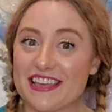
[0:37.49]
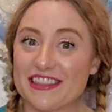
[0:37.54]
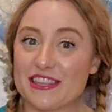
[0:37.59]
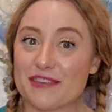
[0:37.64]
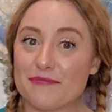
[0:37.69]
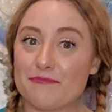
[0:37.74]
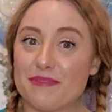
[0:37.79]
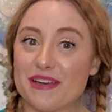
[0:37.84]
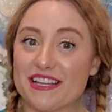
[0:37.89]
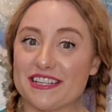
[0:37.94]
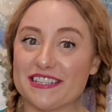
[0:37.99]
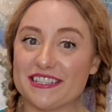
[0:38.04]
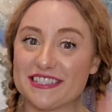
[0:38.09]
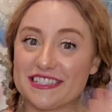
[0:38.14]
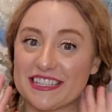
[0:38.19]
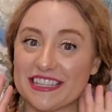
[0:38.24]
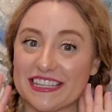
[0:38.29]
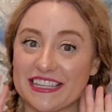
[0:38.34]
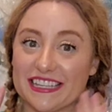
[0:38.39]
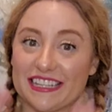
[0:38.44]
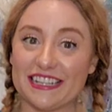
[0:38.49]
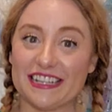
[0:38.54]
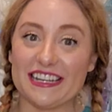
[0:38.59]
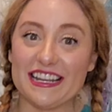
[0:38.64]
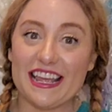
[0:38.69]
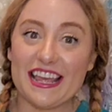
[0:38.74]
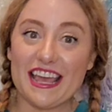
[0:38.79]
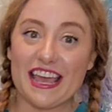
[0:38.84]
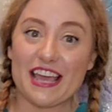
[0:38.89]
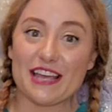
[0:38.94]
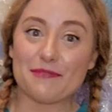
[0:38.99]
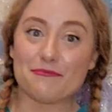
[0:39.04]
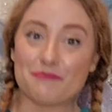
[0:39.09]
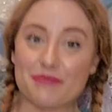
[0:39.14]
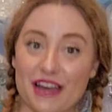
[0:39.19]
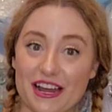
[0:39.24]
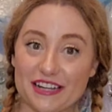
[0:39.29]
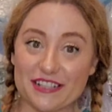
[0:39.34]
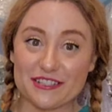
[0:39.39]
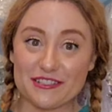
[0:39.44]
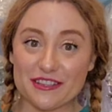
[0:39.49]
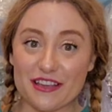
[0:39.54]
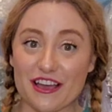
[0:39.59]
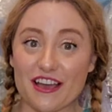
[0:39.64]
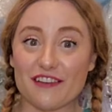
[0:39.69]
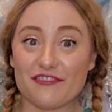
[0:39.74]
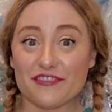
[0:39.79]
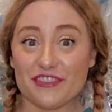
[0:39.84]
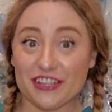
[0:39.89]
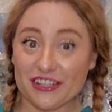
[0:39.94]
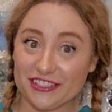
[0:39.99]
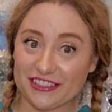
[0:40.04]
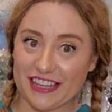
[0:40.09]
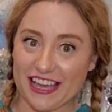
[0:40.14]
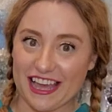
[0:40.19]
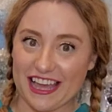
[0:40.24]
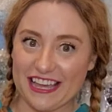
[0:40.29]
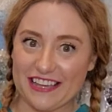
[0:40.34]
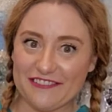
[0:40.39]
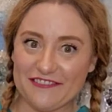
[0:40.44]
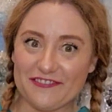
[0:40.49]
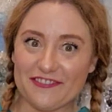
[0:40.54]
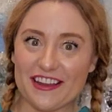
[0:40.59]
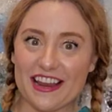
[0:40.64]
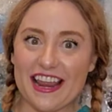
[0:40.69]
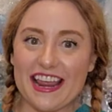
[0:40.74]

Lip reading: the best skin and bodies of their life